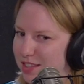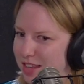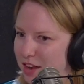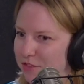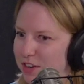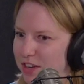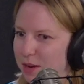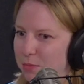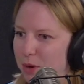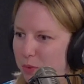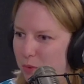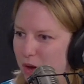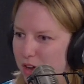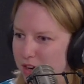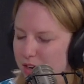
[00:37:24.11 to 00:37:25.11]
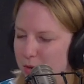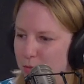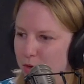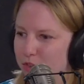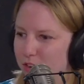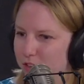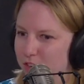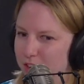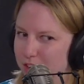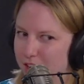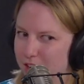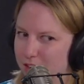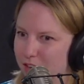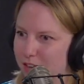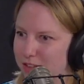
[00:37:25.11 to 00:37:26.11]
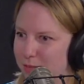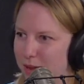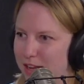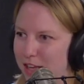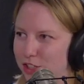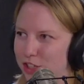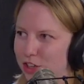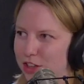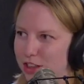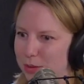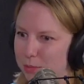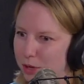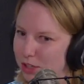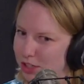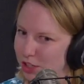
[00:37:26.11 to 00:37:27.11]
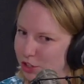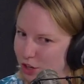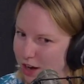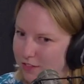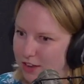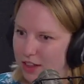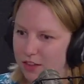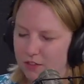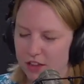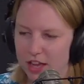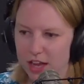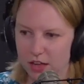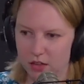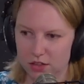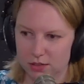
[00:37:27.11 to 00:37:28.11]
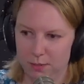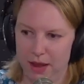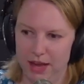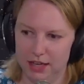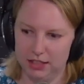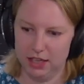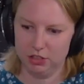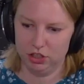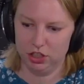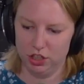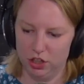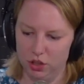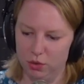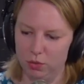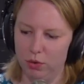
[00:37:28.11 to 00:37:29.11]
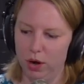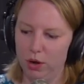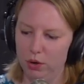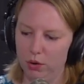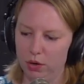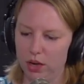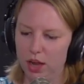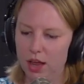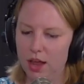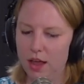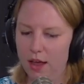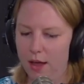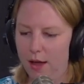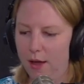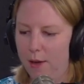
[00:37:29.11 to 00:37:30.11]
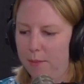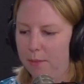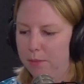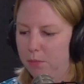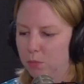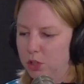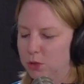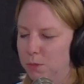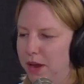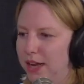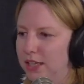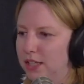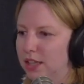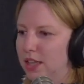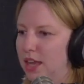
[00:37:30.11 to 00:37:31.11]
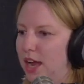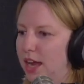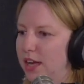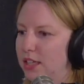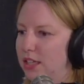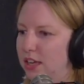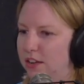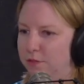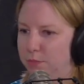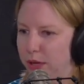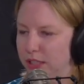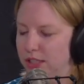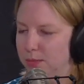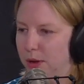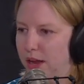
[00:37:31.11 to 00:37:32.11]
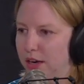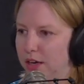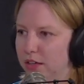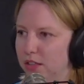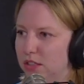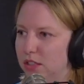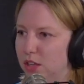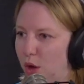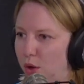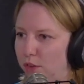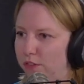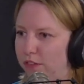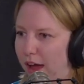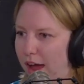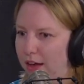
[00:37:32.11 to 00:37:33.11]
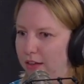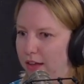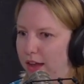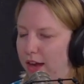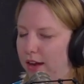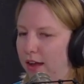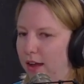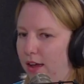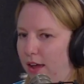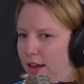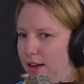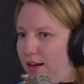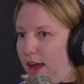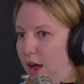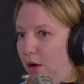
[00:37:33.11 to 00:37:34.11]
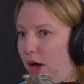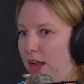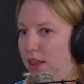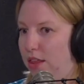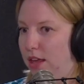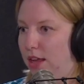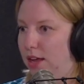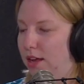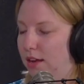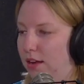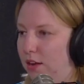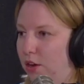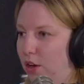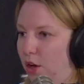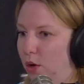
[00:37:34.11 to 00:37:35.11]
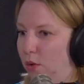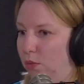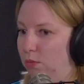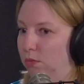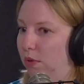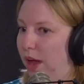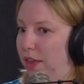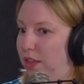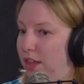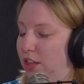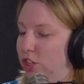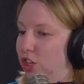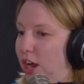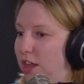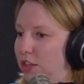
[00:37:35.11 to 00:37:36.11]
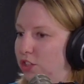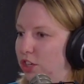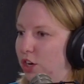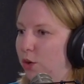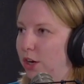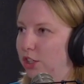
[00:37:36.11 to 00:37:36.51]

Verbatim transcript: safety number one in a moving vehicle is making sure that the person driving the vehicle is paying attention to the road, um, which makes the idea of bus monitors so valid. Now, I think, you know, I think the challenging